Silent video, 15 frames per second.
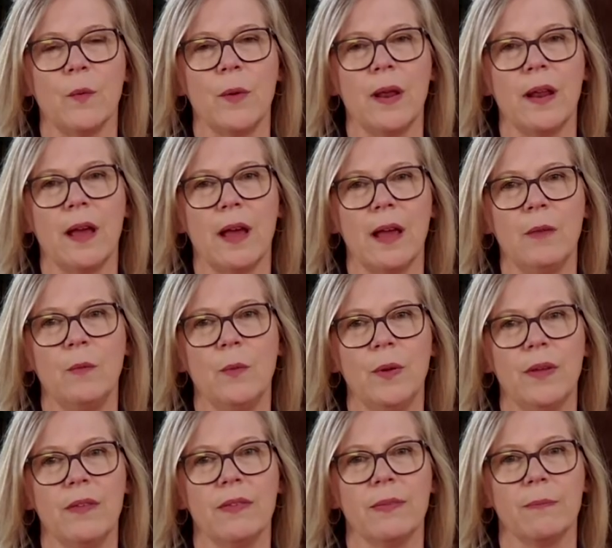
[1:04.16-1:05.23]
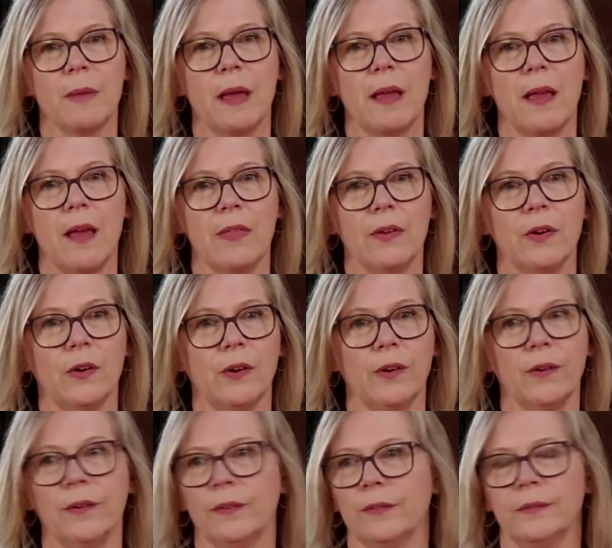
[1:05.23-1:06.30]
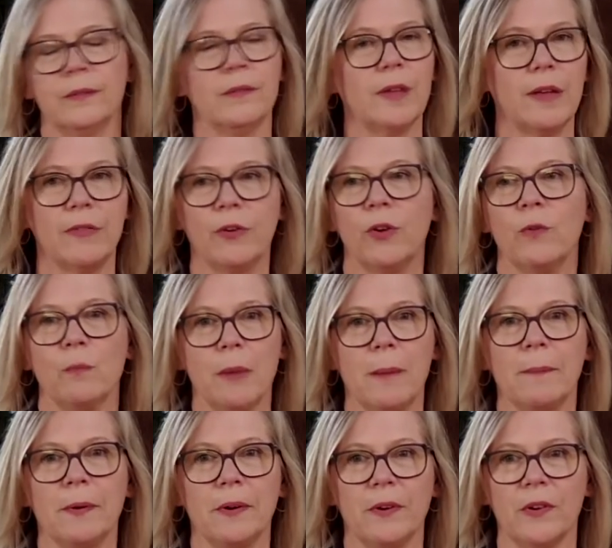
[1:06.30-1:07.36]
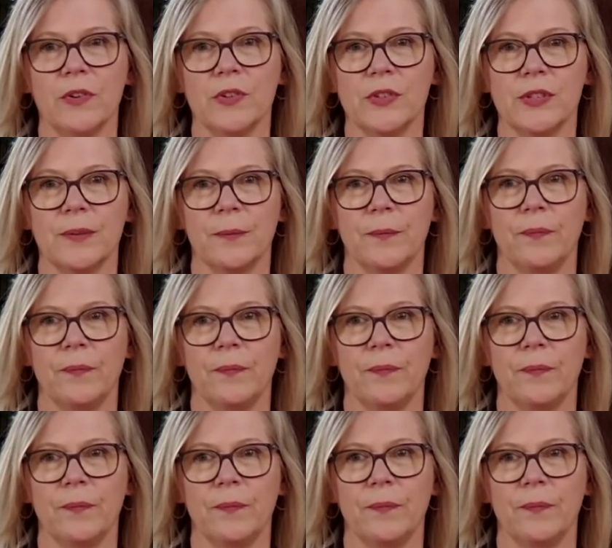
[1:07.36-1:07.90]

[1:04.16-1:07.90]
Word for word: when I'm with my other life group members,